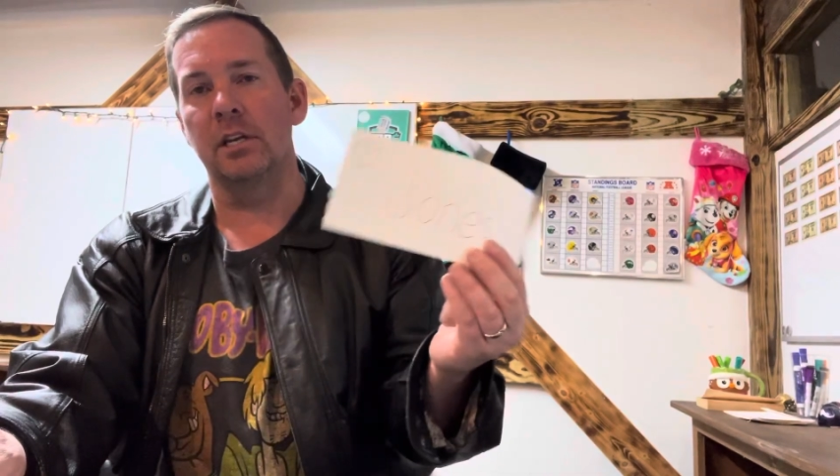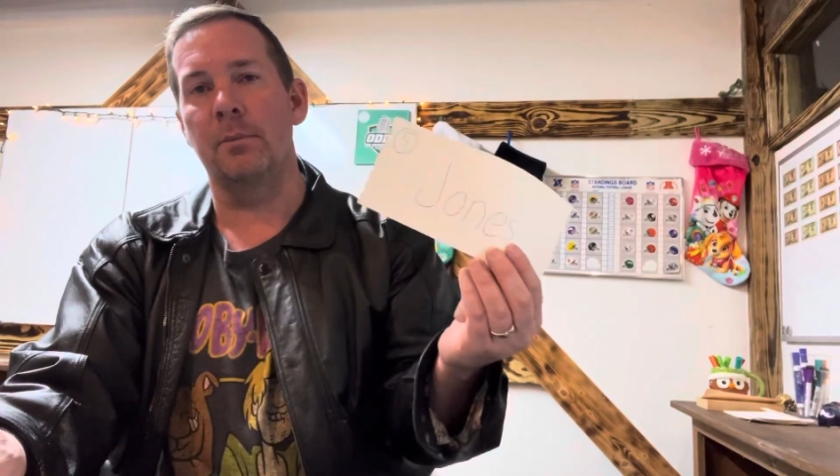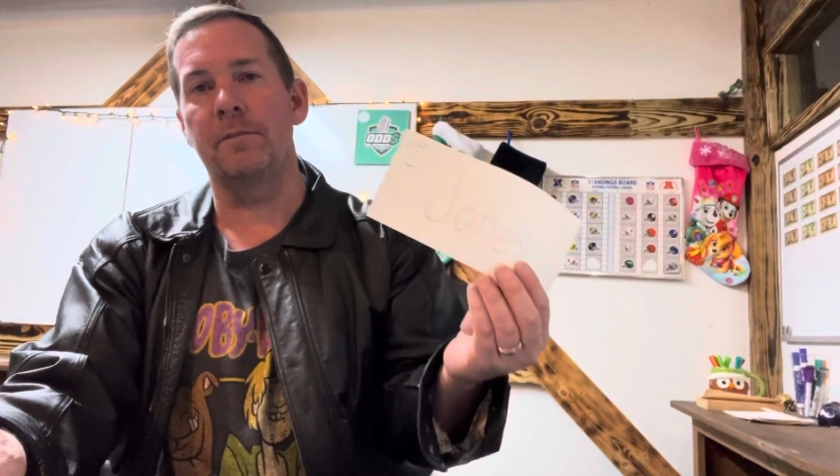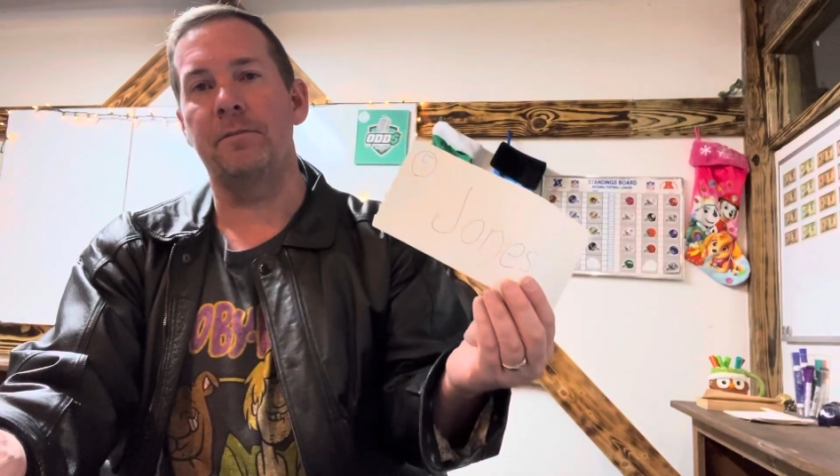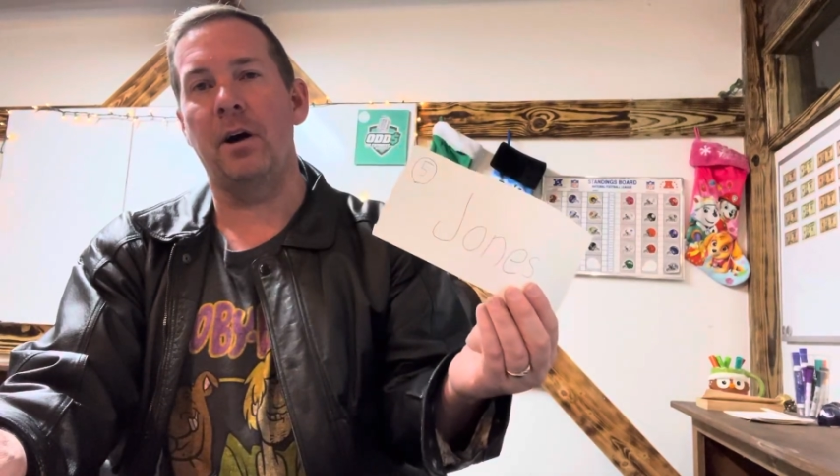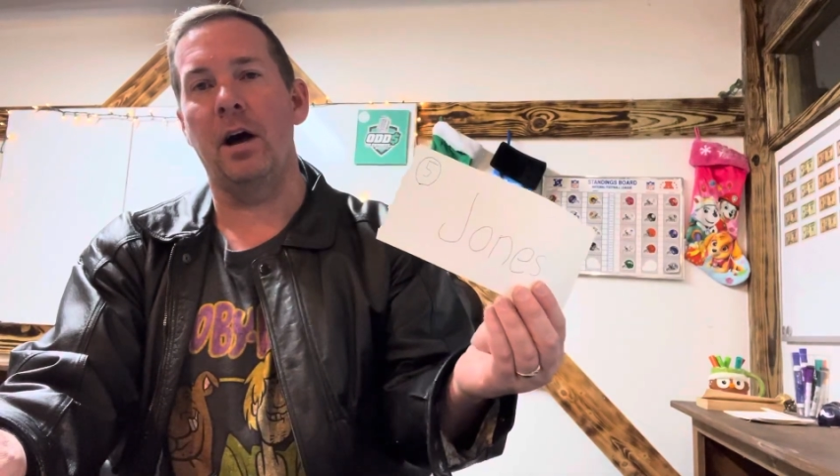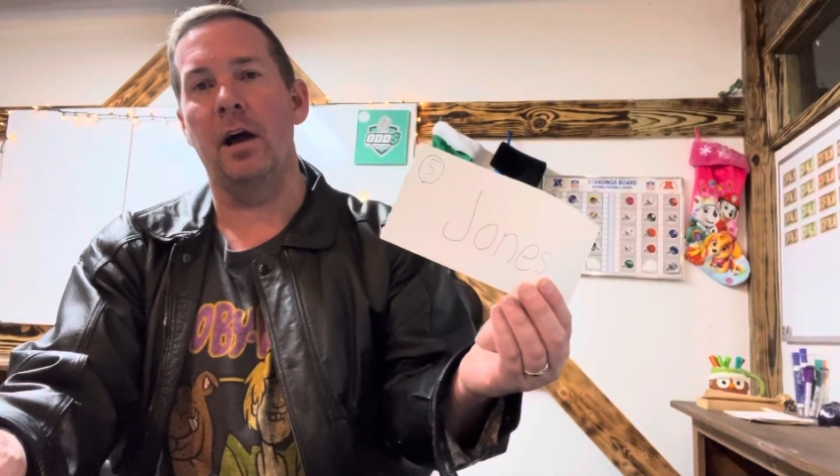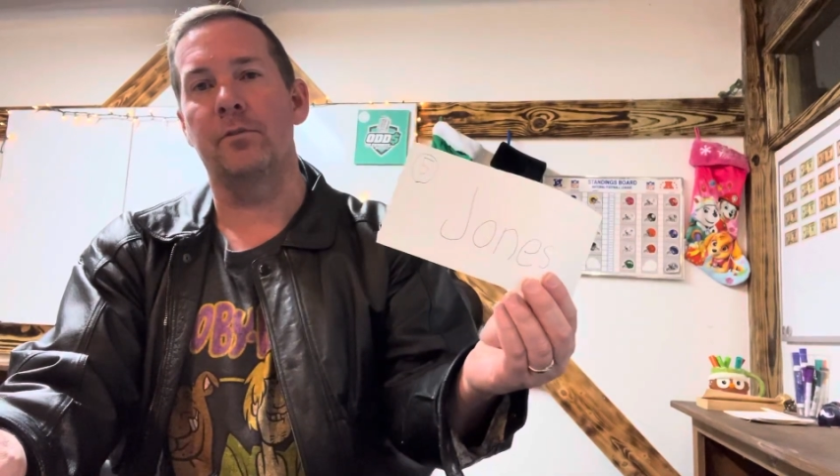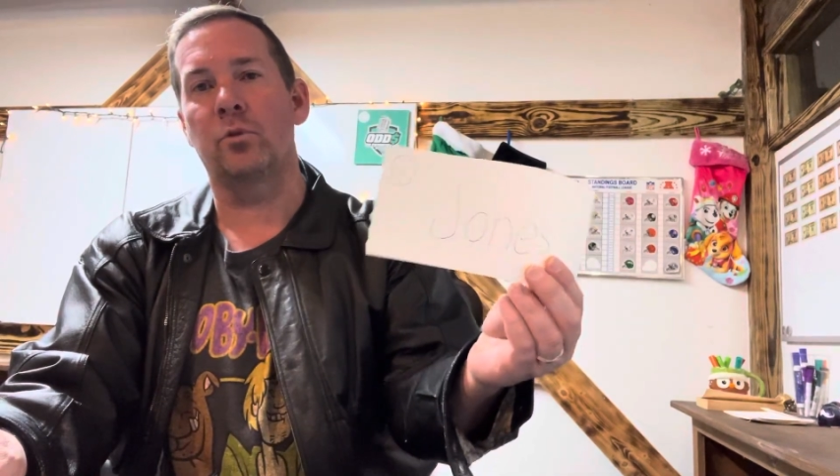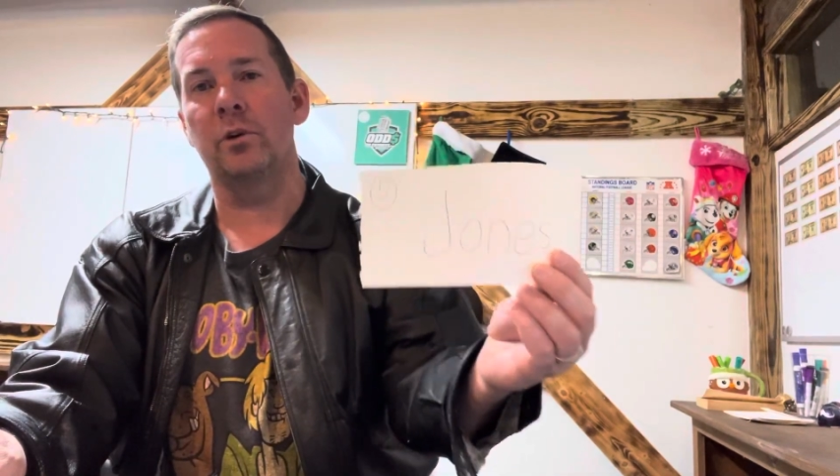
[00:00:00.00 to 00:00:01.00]
Number
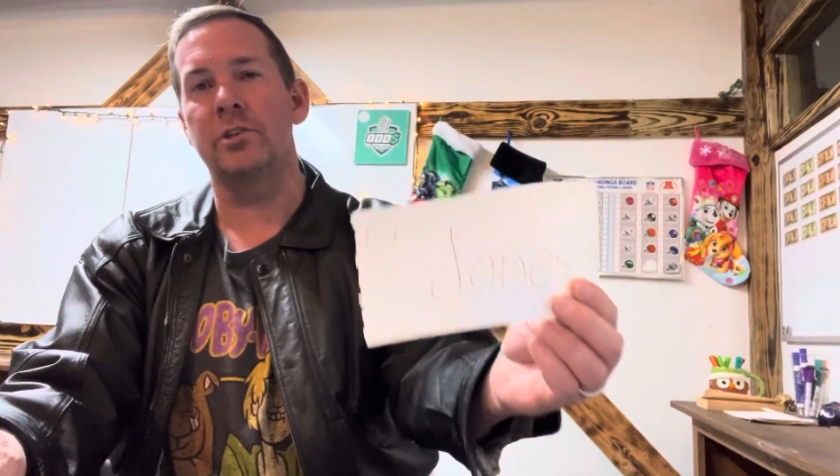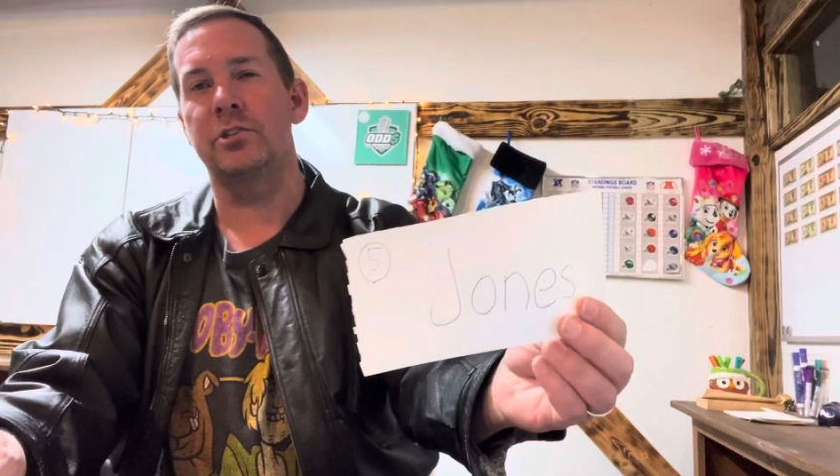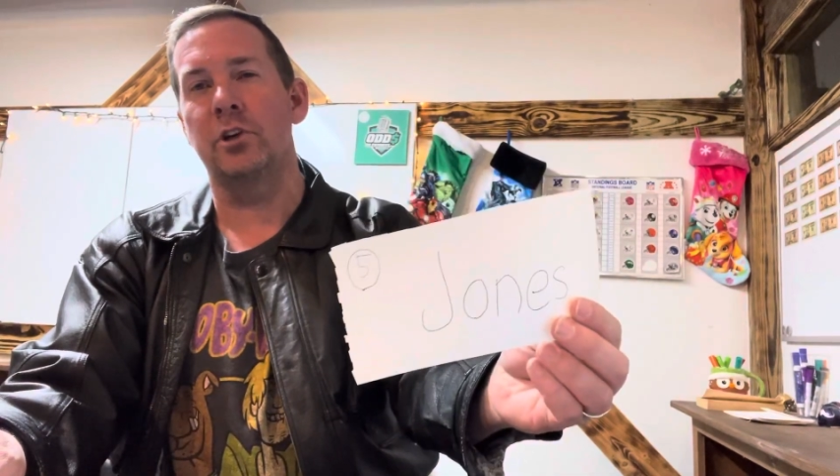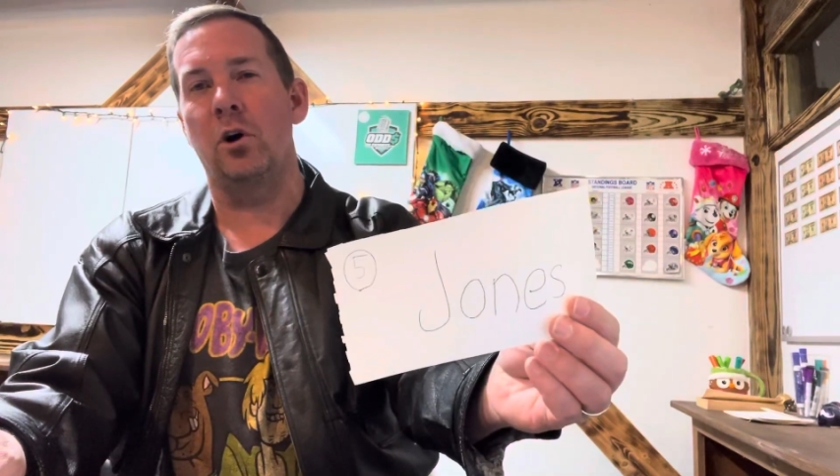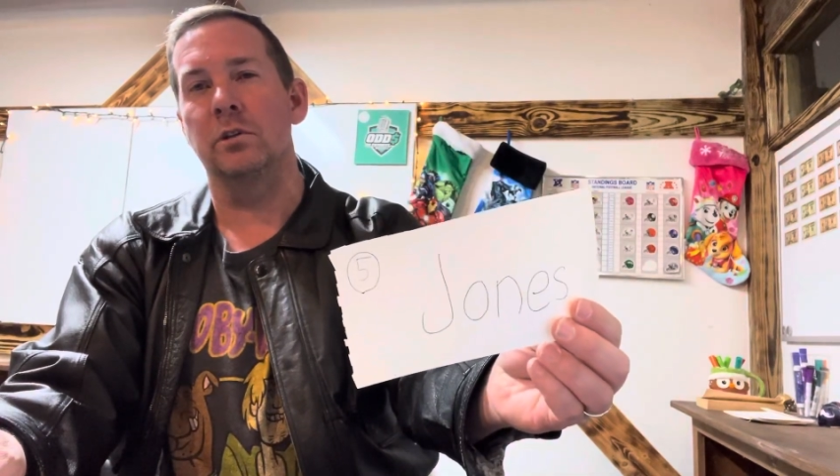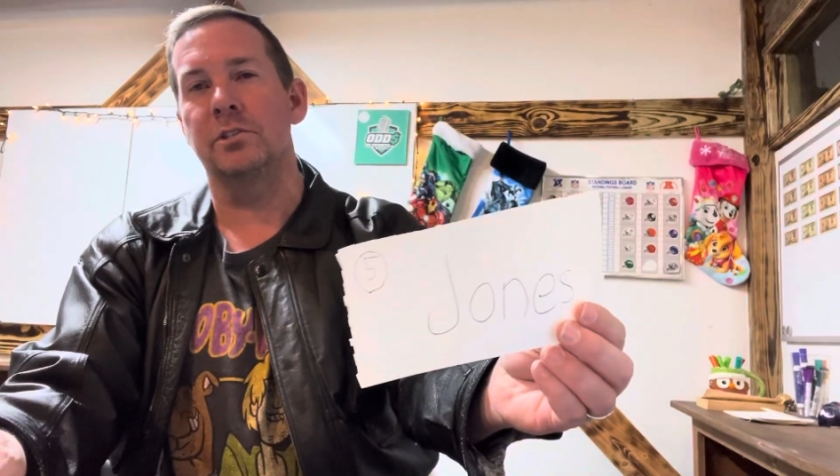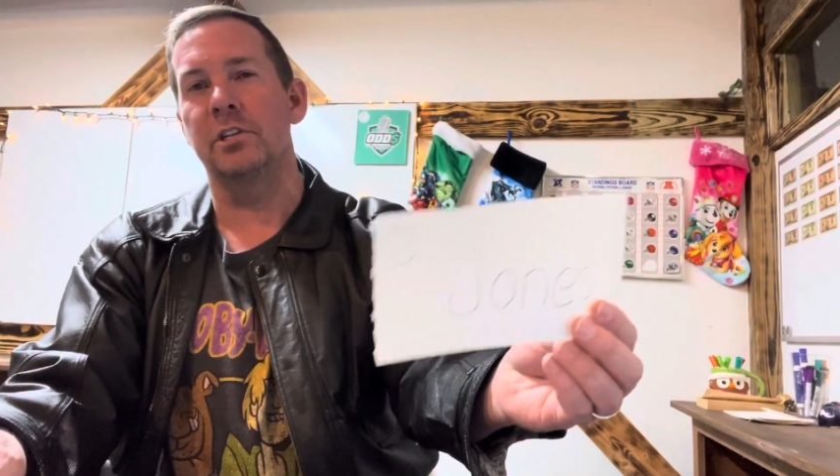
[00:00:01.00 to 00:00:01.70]
five, Chris Jones.